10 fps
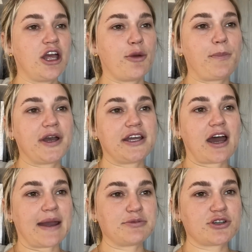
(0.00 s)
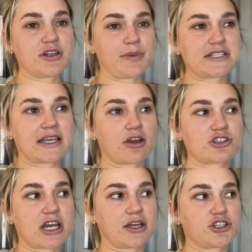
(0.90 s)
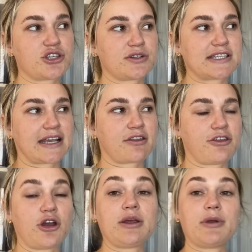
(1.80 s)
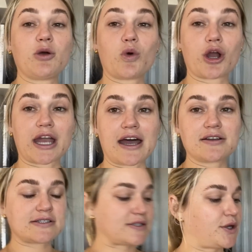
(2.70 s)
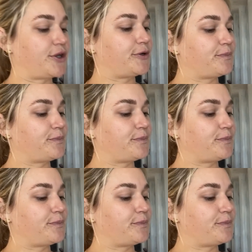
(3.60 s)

But I'm doing the Busy Girl Challenge, so it's like 30-minute workout. So